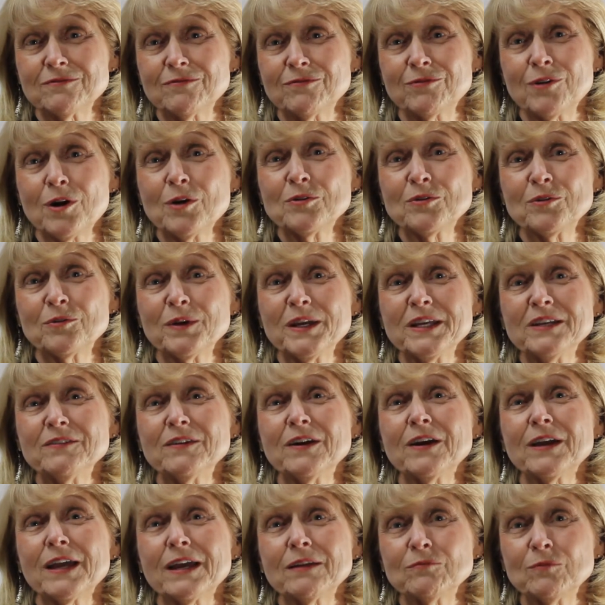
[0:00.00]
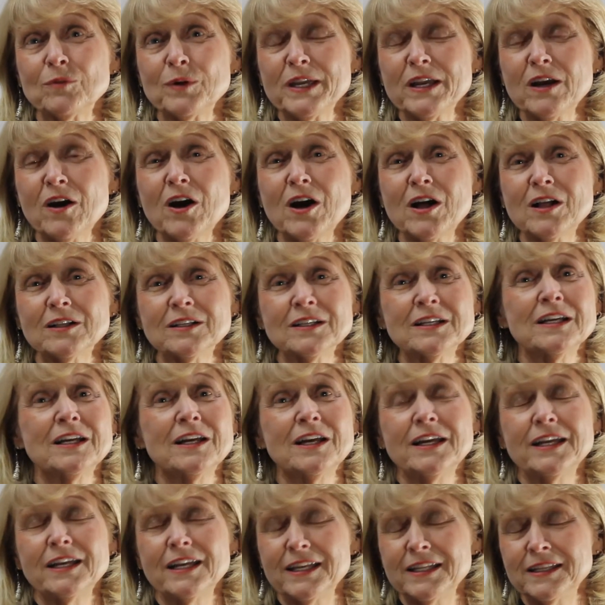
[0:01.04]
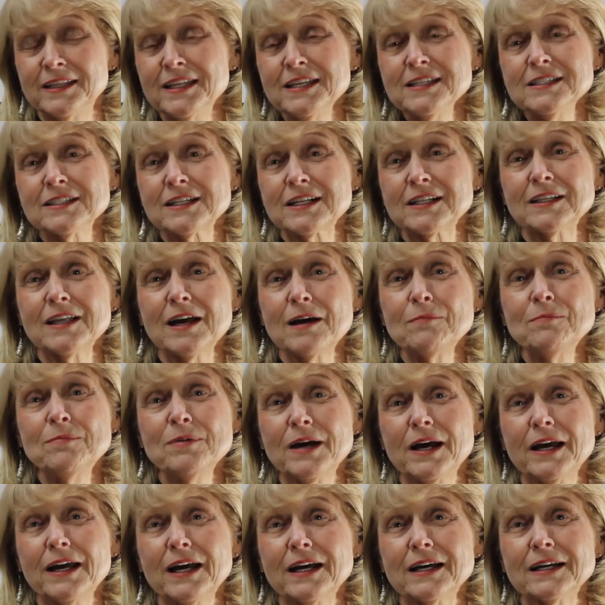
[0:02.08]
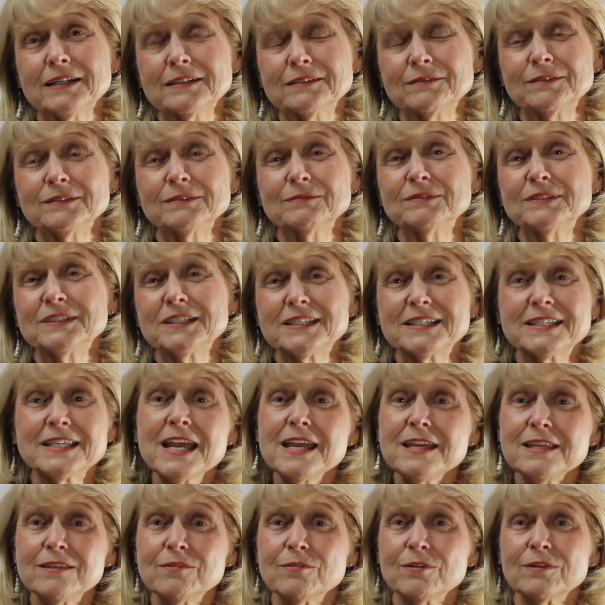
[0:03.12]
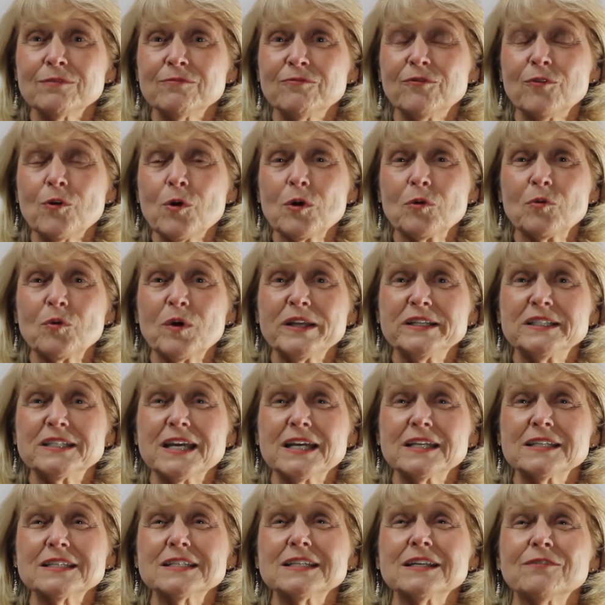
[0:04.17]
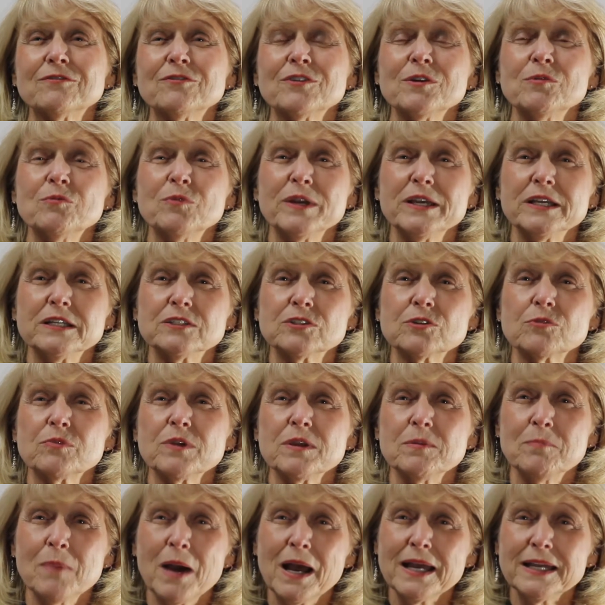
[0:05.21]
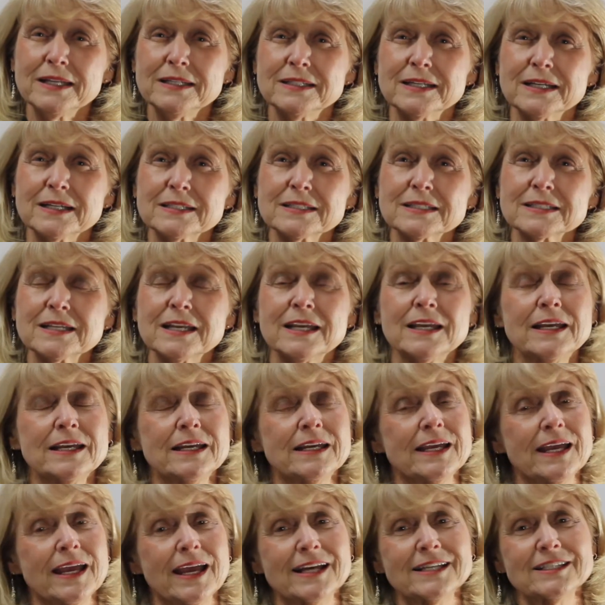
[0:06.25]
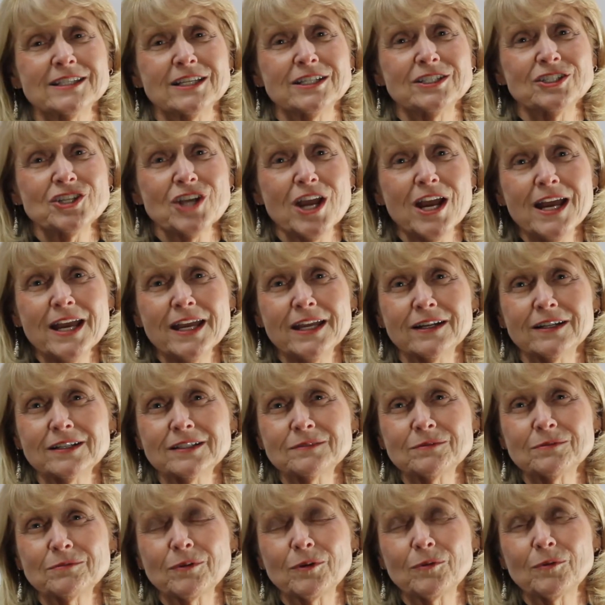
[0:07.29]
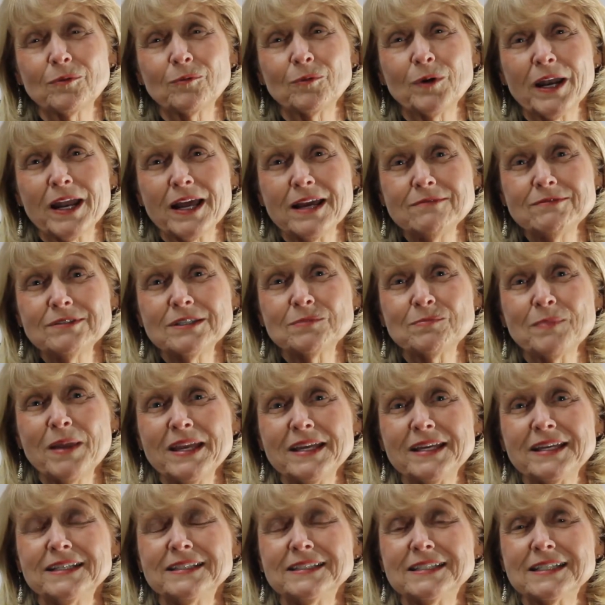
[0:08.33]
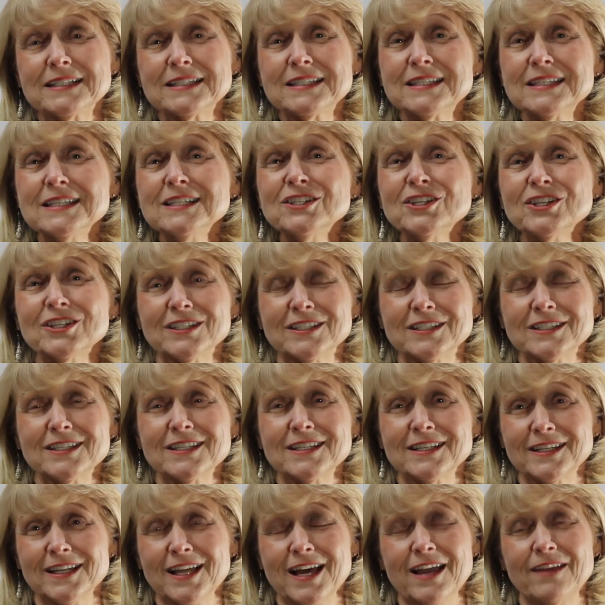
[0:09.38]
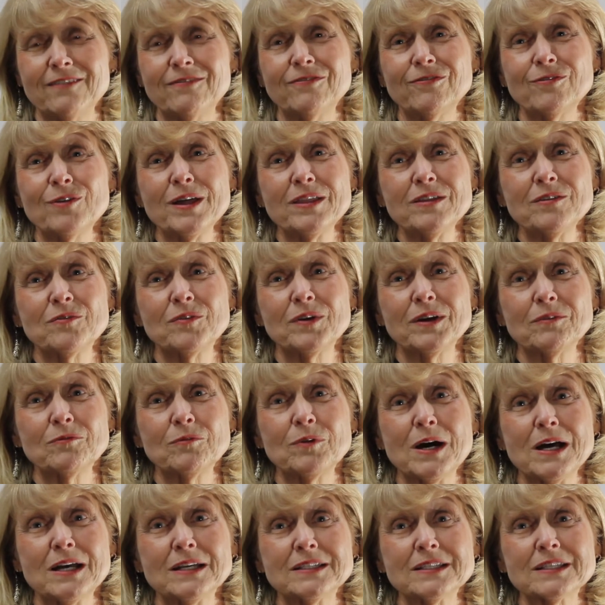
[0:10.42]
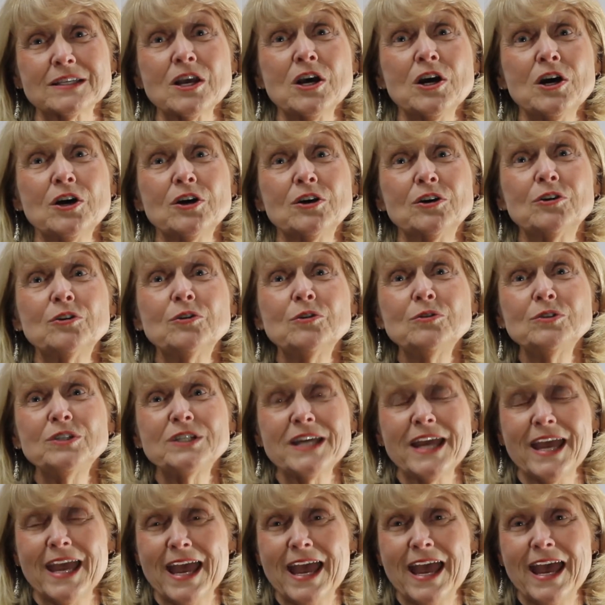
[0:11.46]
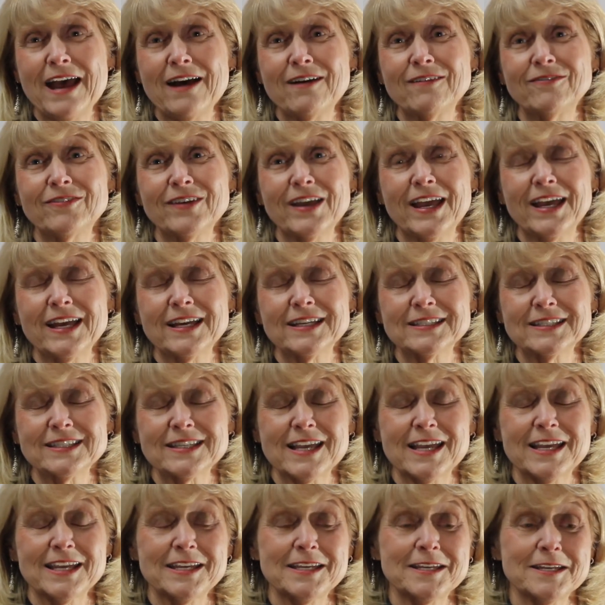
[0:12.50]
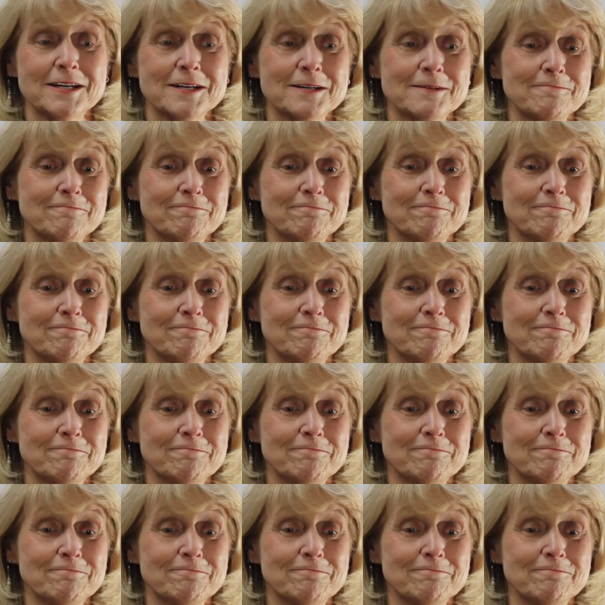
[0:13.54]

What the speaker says: of Rotary. And we all in this club say the 4-way test every week to remind us. As a child, when I was making decisions in life, whether it was who to have as a